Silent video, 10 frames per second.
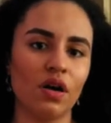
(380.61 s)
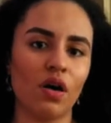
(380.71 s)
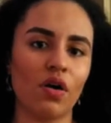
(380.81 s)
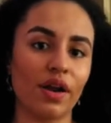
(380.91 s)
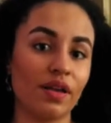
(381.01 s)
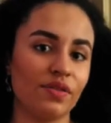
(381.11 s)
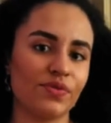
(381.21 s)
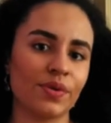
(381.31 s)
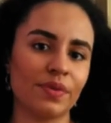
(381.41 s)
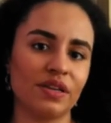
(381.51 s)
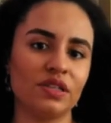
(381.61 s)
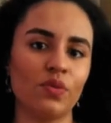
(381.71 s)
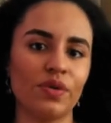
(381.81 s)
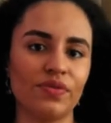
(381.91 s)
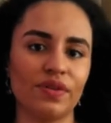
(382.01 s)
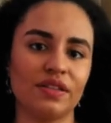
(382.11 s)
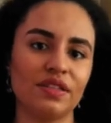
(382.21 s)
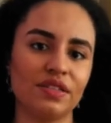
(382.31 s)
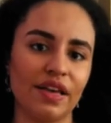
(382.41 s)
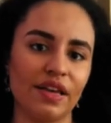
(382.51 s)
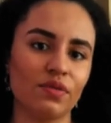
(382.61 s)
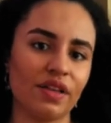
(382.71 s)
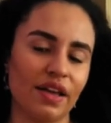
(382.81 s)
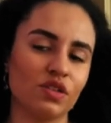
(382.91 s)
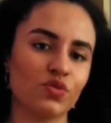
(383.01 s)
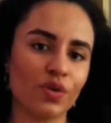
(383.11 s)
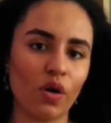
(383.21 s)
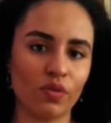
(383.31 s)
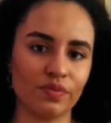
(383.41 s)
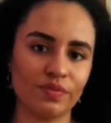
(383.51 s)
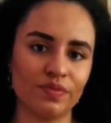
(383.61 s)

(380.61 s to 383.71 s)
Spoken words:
or an information with a detail that is wrong.